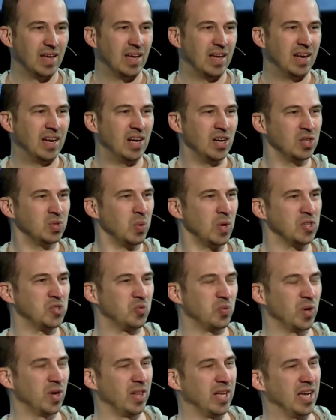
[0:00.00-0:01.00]
And here's what's
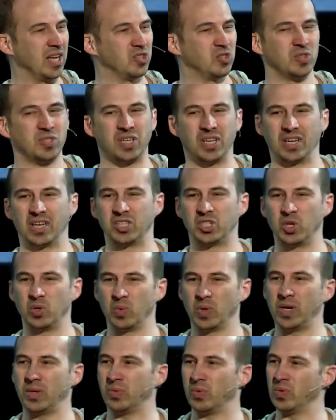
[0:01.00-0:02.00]
really interesting as you
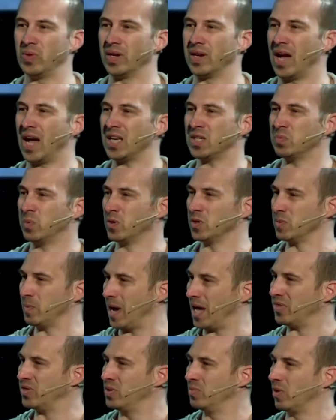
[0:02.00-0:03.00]
read through the Gospels,
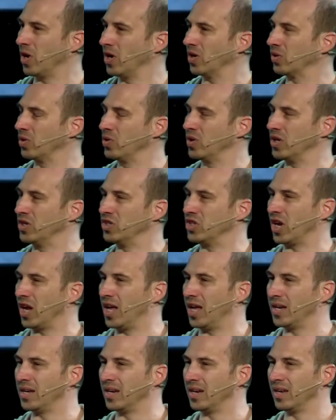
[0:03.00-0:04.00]
Matthew, Mark, Luke, and
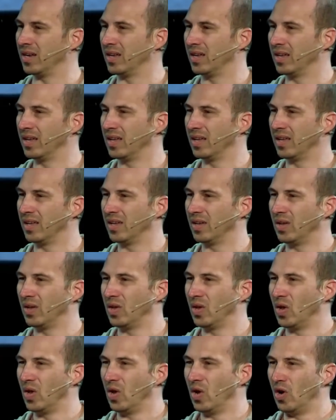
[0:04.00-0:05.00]
John.
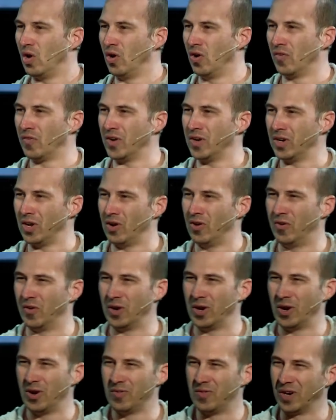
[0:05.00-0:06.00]
Over and over
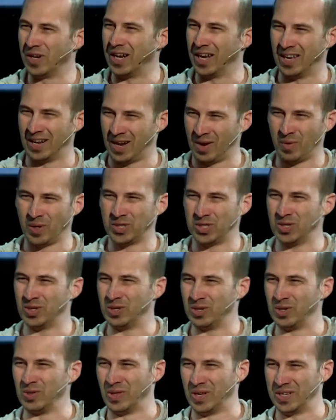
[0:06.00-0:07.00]
and over again, I want you to
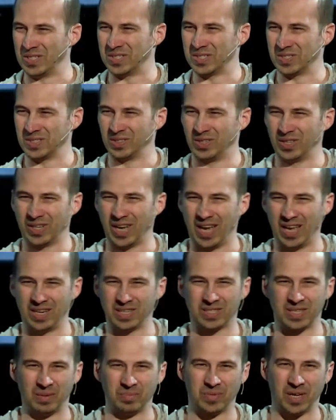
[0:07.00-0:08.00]
do this, look at it
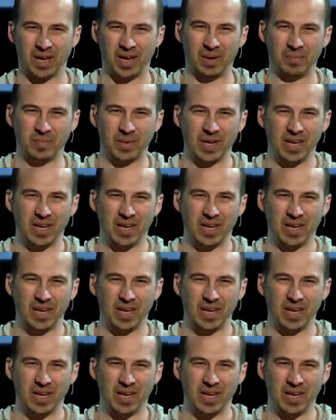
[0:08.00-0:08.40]
sometime.